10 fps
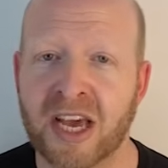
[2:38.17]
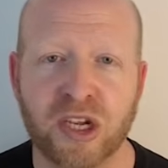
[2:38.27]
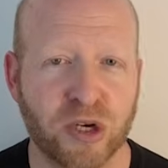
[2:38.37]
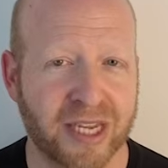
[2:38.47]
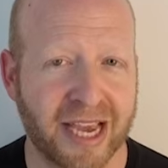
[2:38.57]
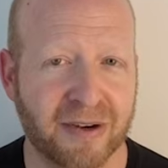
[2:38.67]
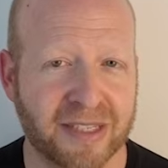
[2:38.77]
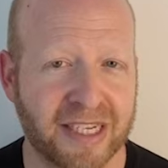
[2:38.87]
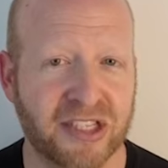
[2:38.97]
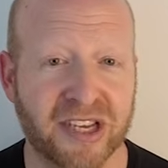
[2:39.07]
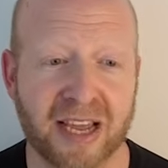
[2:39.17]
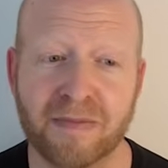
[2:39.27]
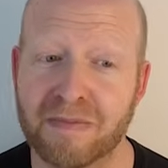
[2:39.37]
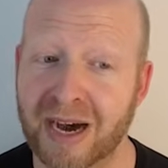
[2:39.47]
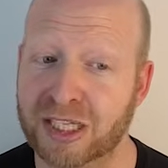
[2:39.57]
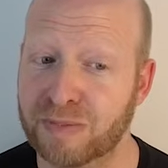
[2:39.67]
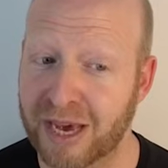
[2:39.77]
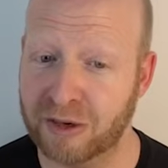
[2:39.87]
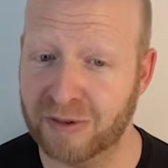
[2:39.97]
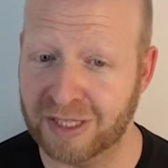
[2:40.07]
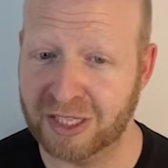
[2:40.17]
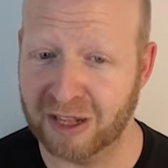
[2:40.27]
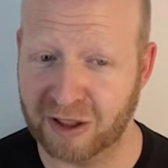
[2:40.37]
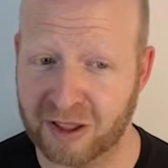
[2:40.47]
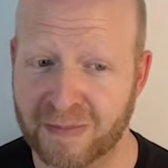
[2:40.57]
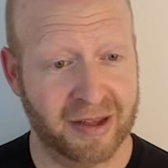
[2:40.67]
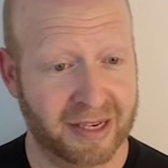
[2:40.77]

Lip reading: you're guaranteed to get much better results.